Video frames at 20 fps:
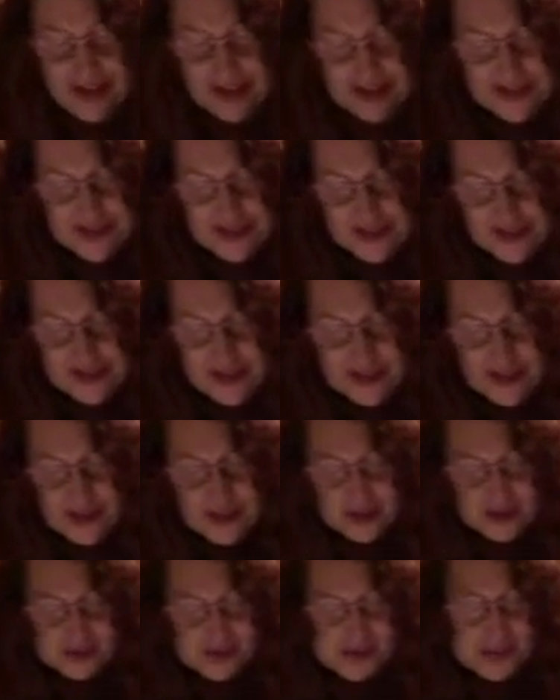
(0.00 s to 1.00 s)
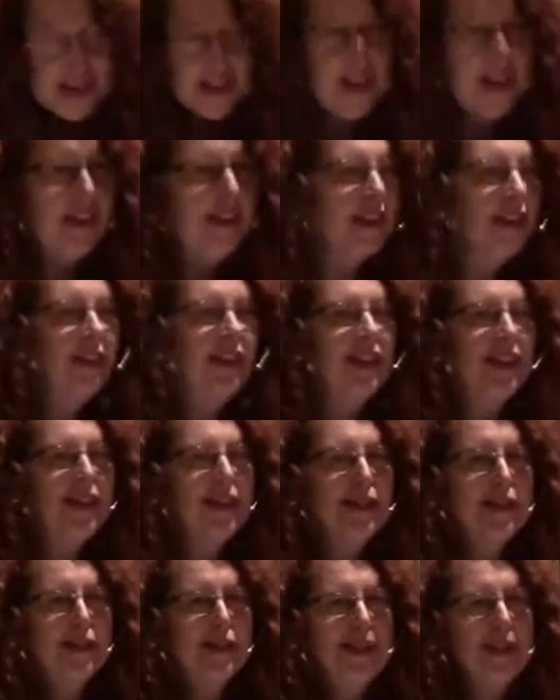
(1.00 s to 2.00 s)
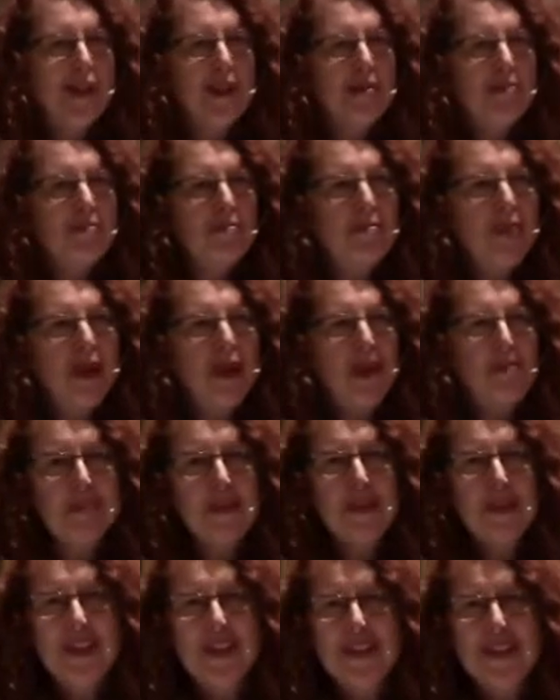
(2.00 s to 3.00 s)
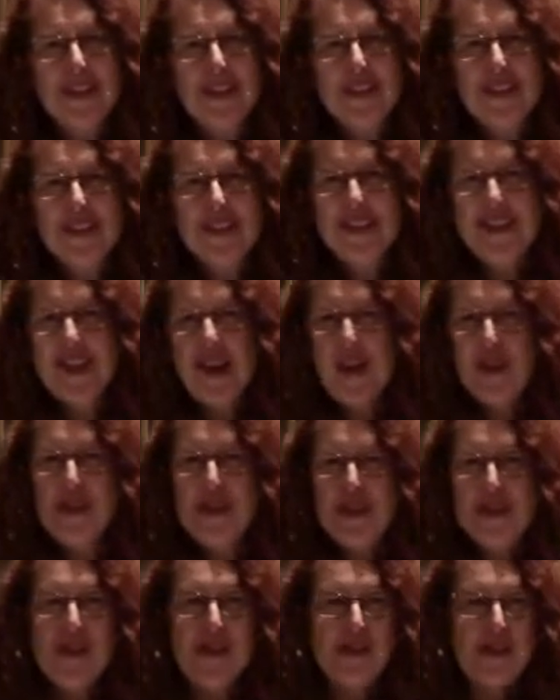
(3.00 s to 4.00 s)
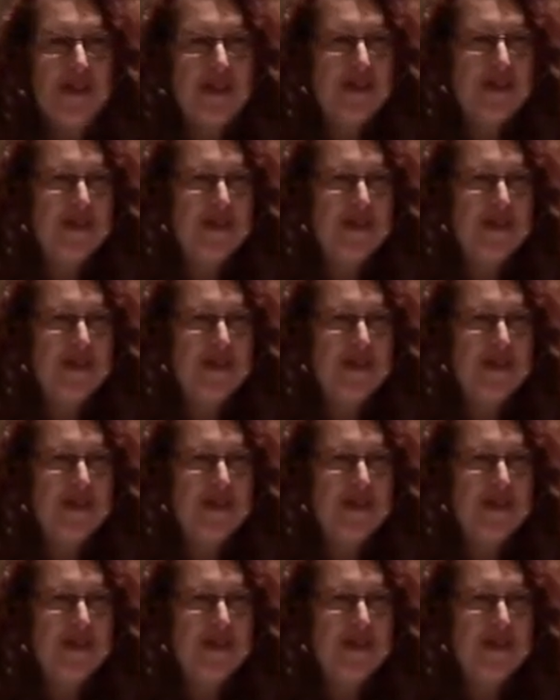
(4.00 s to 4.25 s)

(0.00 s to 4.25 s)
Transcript: So the sermon title is Population 2.